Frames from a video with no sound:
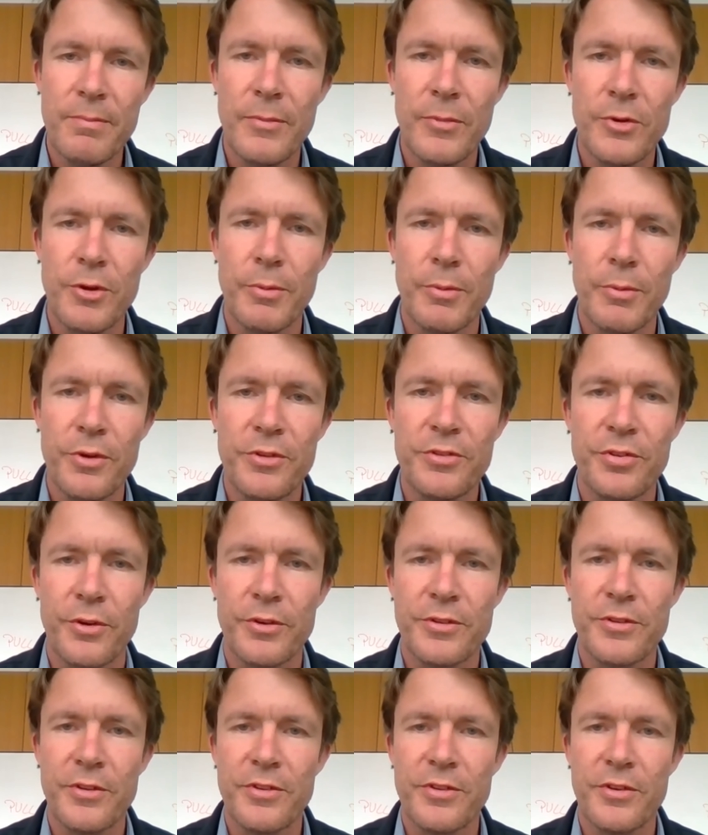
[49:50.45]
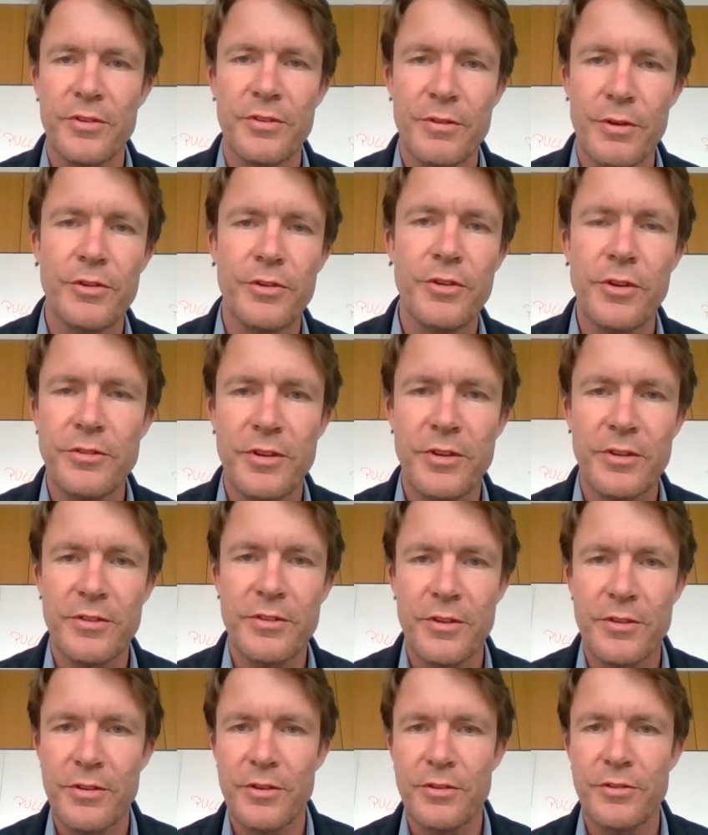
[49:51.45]
human resource decisions, logistics
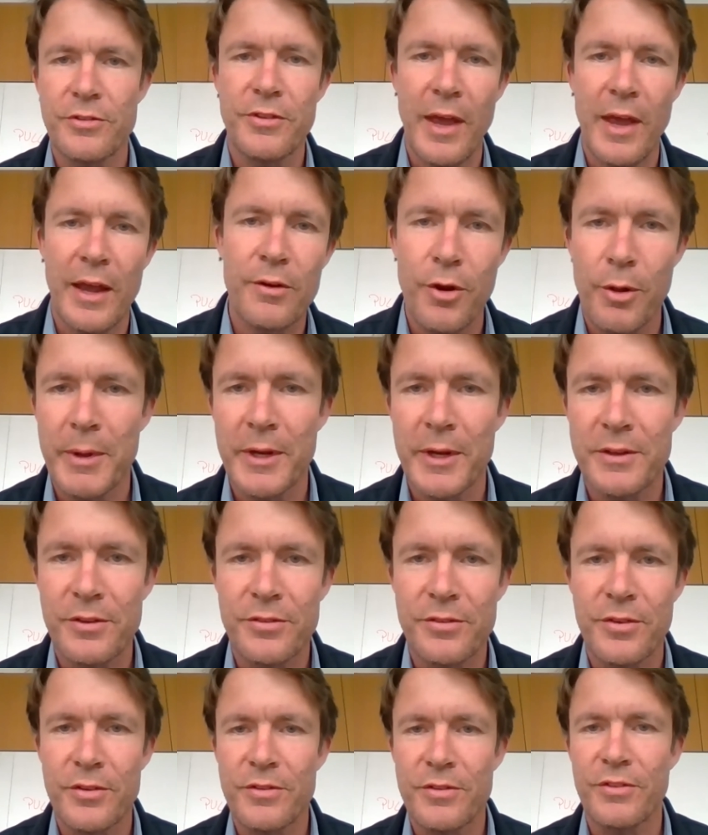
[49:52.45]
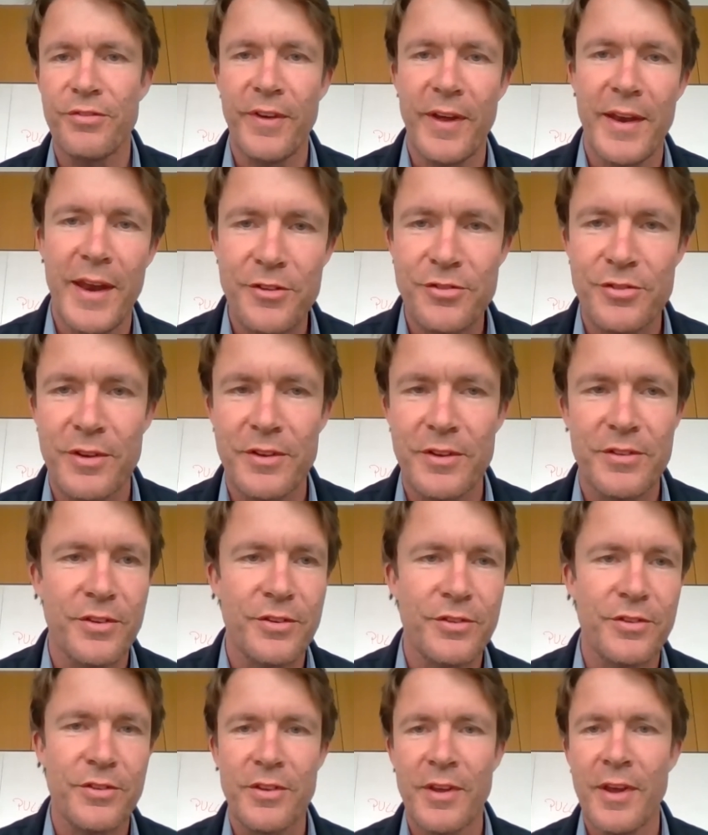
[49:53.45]
decisions, agronomic decisions, financial
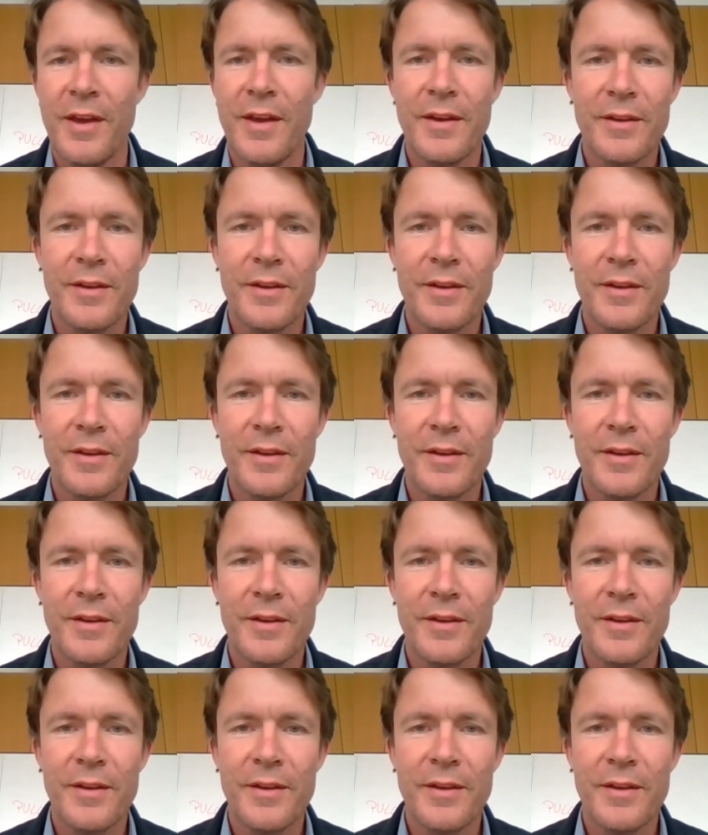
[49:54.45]
decisions,